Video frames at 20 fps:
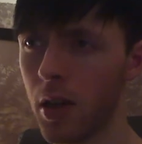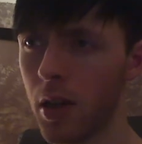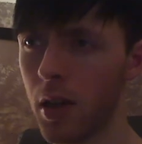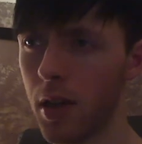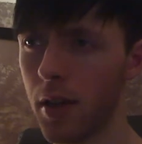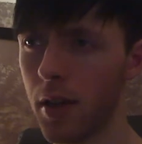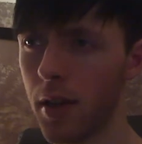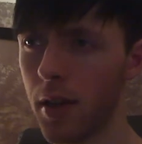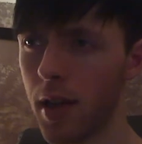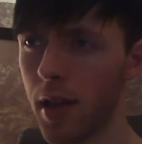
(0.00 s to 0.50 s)

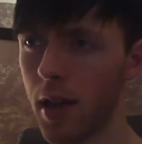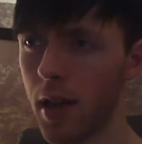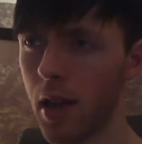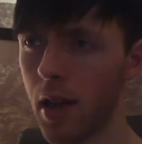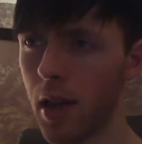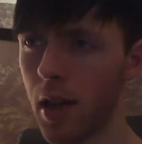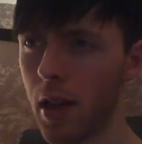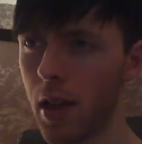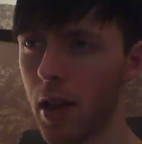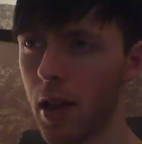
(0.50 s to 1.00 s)
and then
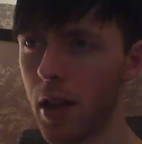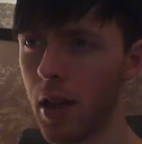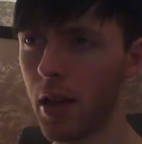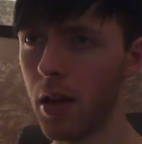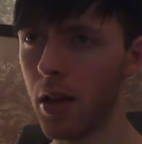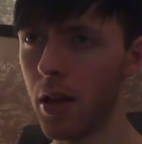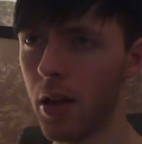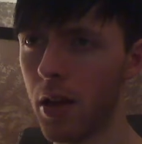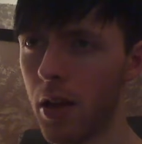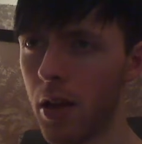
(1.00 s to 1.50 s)

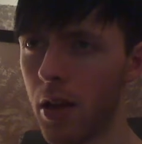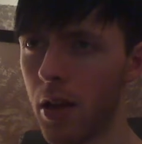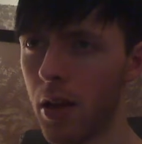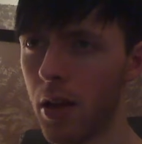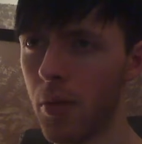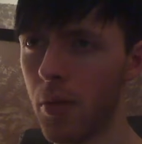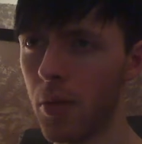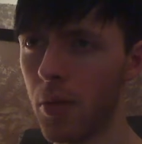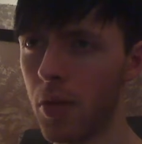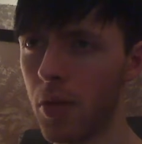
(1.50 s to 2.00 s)

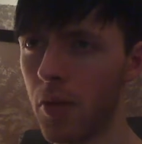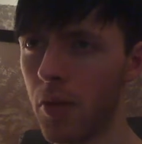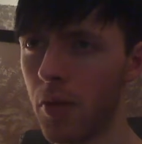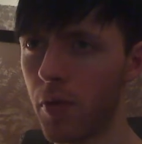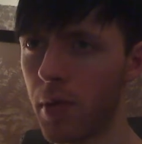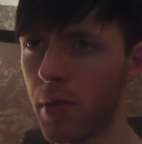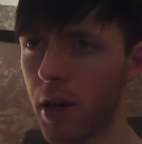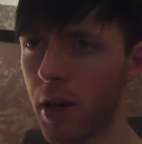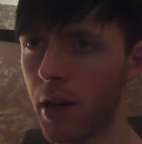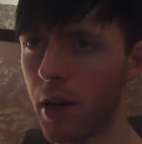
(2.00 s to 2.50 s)
we'll go
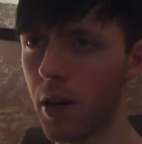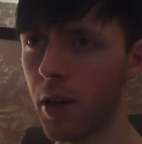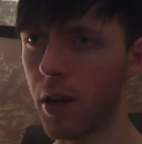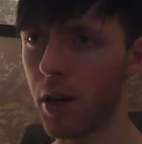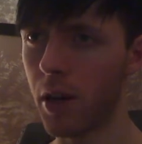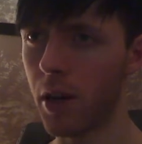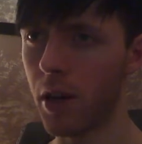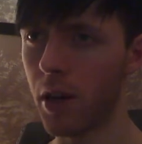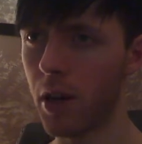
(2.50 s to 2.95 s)
from there.